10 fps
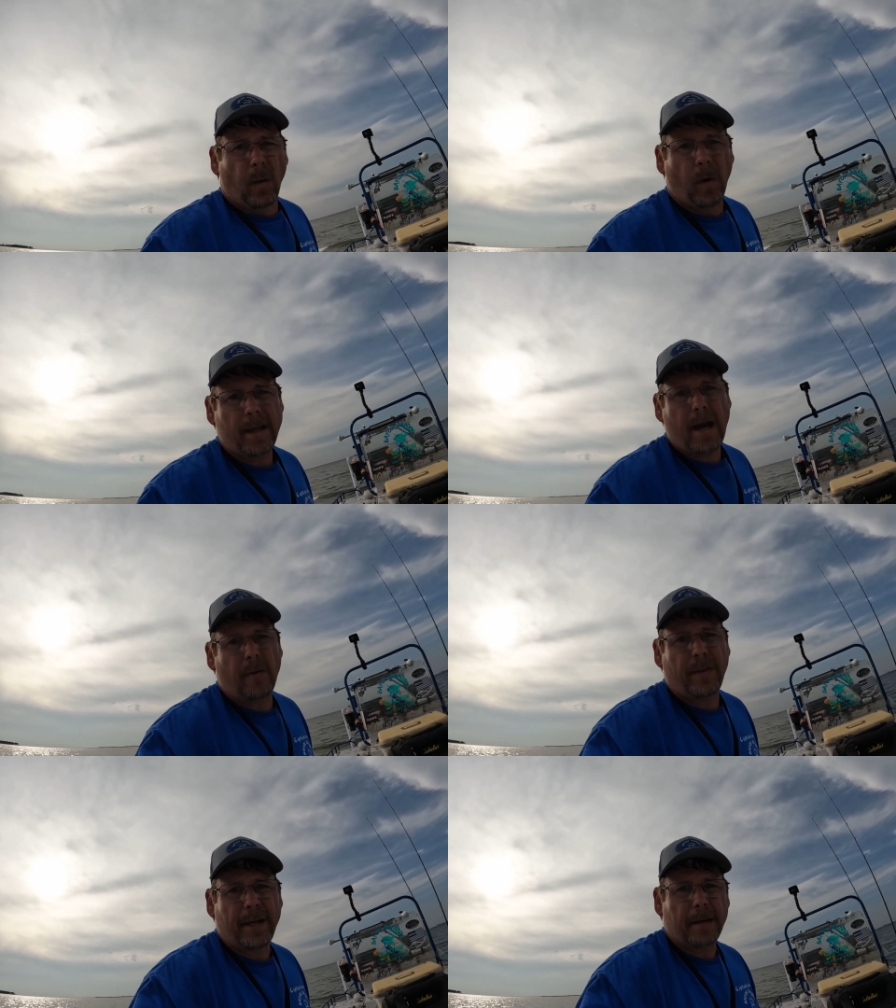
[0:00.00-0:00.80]
What do
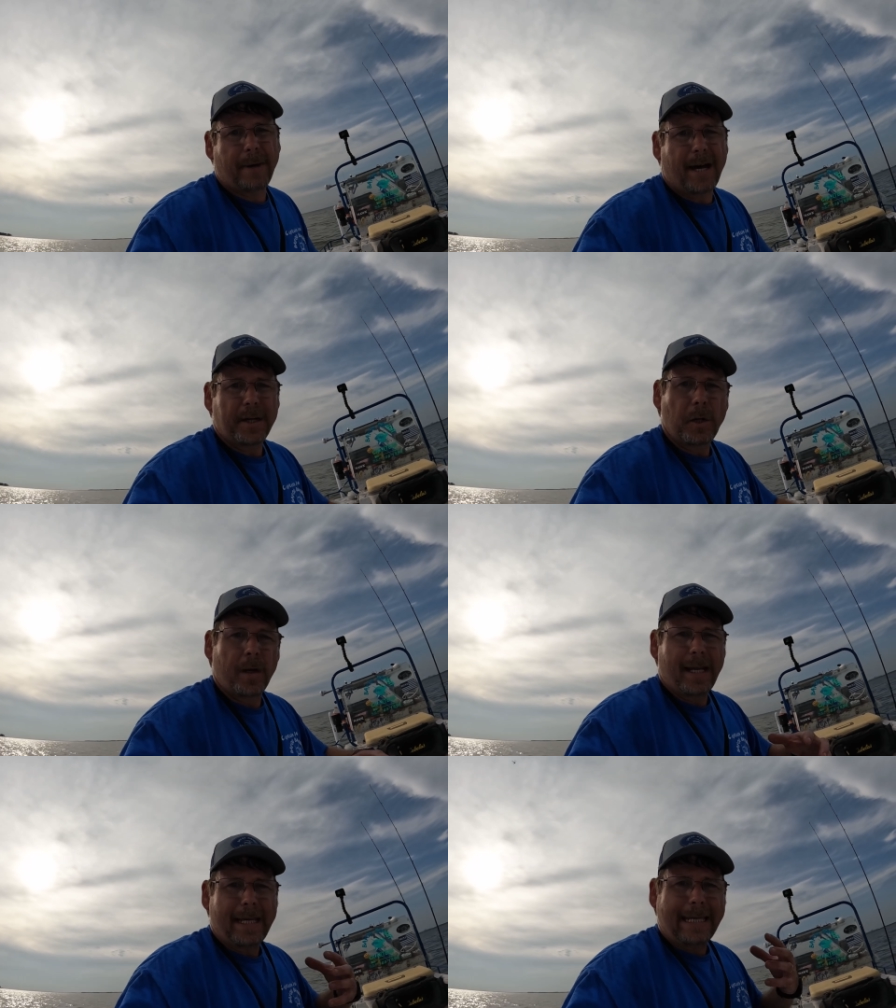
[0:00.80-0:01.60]
y'all think about
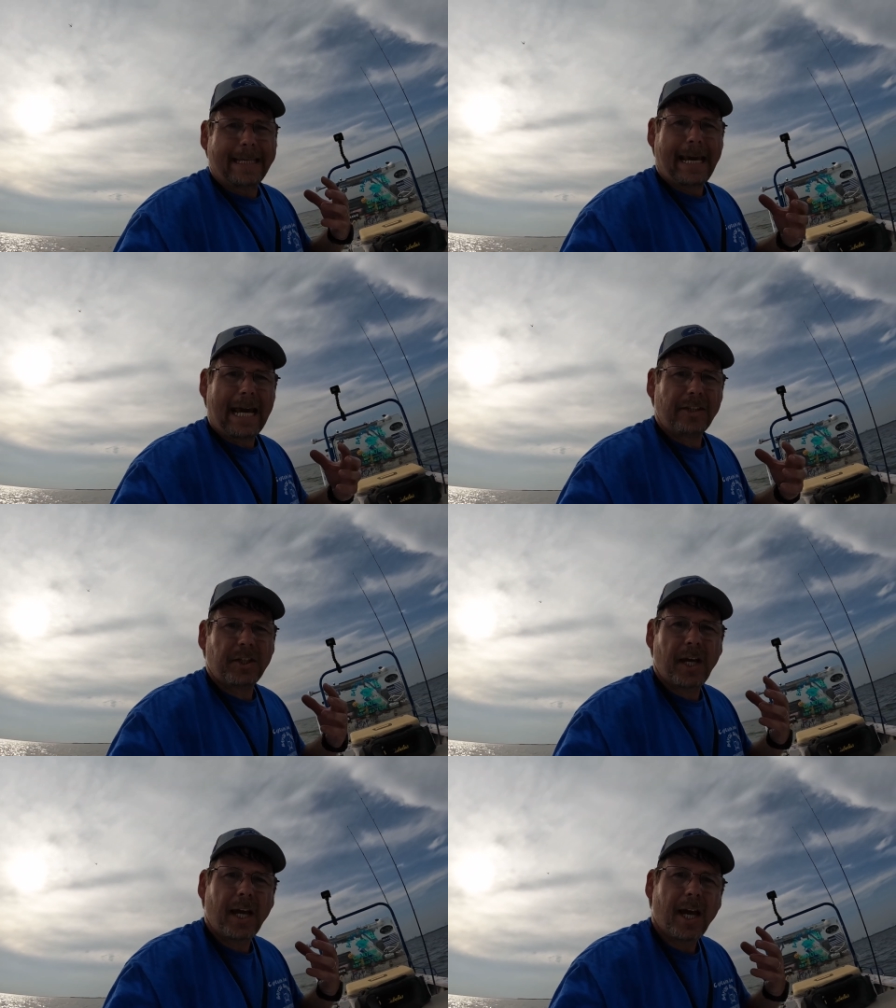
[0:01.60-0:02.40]
doing a catch,